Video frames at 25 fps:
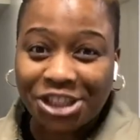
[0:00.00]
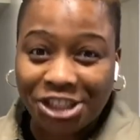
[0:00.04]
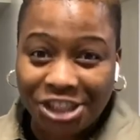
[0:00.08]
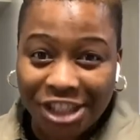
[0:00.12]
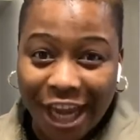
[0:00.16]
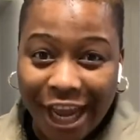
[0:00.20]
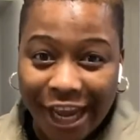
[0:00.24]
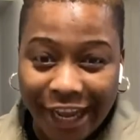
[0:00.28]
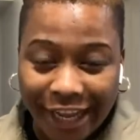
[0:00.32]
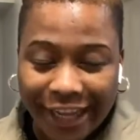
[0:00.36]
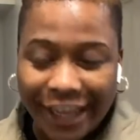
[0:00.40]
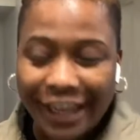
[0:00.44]

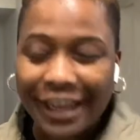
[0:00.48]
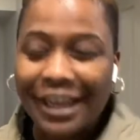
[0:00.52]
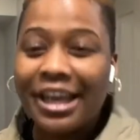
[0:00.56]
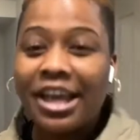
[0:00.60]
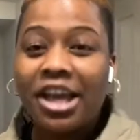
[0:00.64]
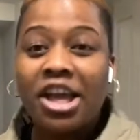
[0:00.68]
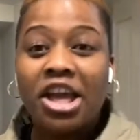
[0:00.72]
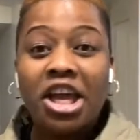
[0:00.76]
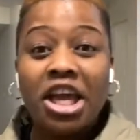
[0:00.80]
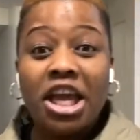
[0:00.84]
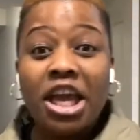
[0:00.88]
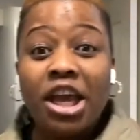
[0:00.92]
shake.
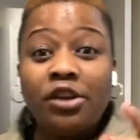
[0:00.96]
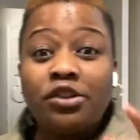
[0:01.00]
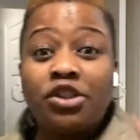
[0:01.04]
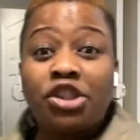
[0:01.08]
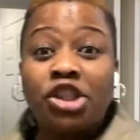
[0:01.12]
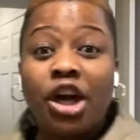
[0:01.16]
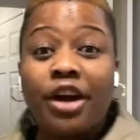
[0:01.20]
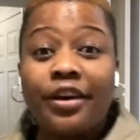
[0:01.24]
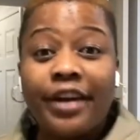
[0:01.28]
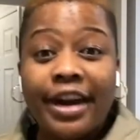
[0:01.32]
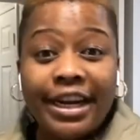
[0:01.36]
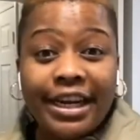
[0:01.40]
If
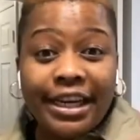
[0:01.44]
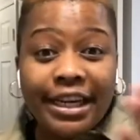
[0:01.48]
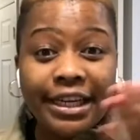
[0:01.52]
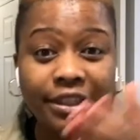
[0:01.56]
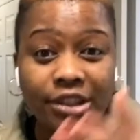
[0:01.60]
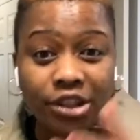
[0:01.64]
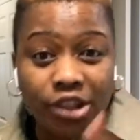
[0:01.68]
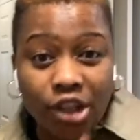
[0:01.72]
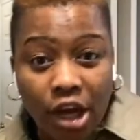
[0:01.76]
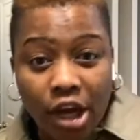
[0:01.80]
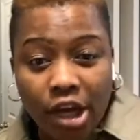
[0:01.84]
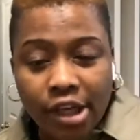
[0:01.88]
she
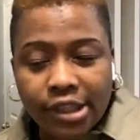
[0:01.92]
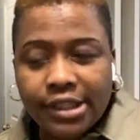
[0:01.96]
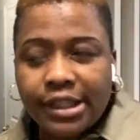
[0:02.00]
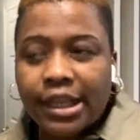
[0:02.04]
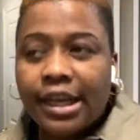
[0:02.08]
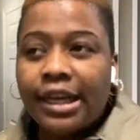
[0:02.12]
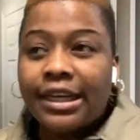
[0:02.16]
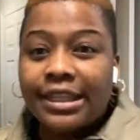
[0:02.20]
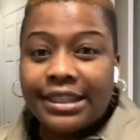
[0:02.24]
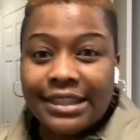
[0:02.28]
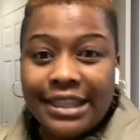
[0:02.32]
already does,